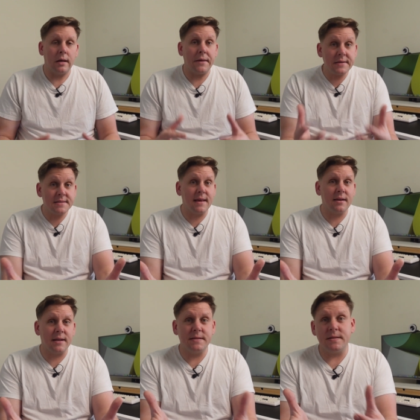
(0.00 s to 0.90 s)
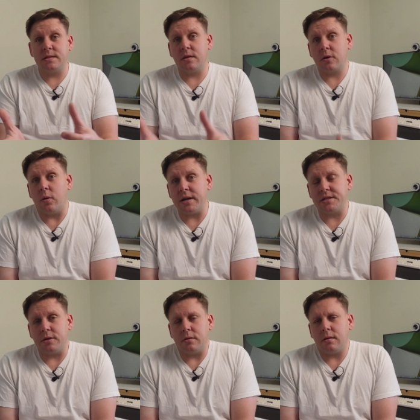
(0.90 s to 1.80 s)
And this then leads us to the
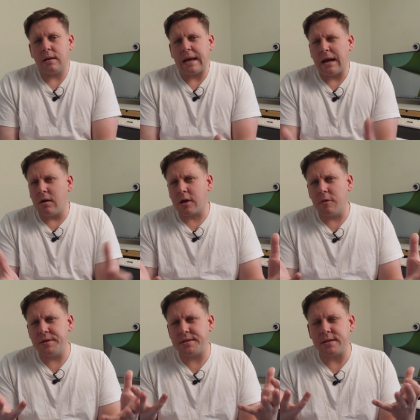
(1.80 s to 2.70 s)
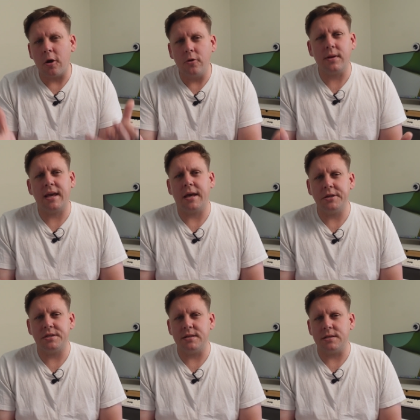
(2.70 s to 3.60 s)
question, how come it's only
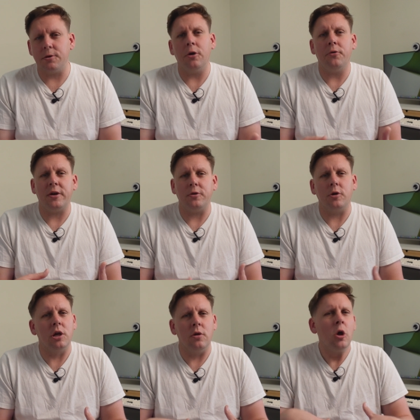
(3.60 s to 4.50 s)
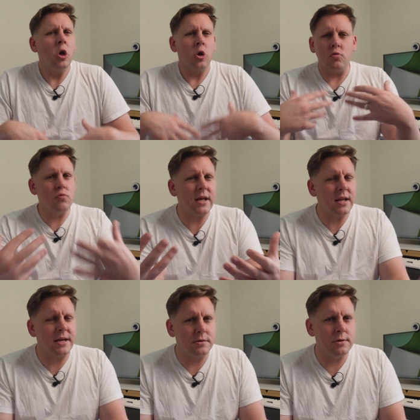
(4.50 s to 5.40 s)
HD Zero that you can
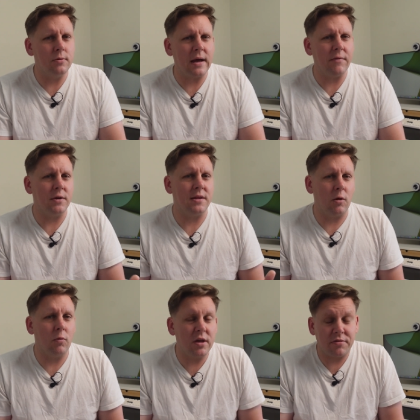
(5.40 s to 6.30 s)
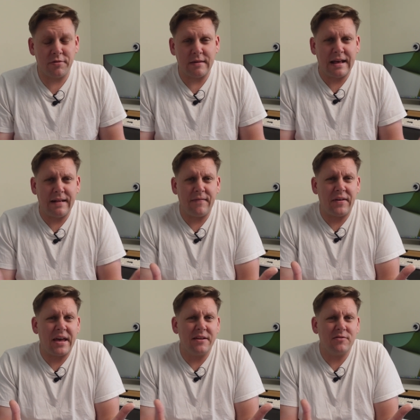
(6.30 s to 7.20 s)
really do everything with?
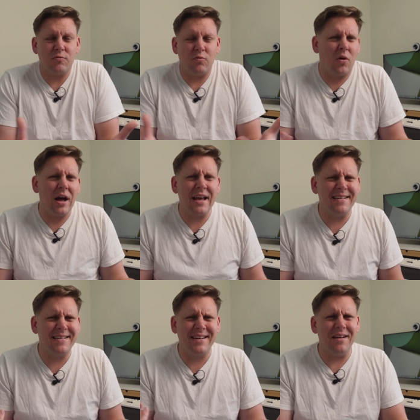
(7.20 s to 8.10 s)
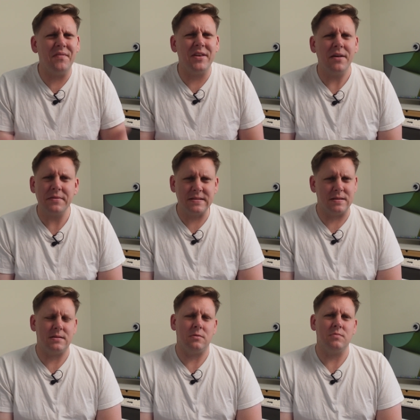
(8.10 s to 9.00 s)
And why can't the other
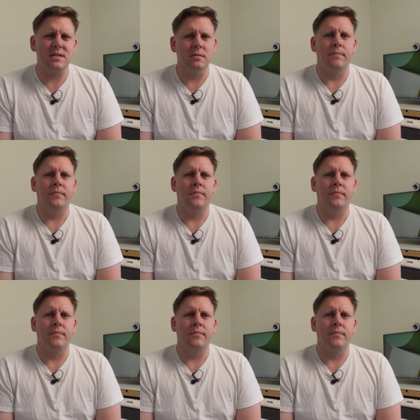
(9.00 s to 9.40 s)
systems?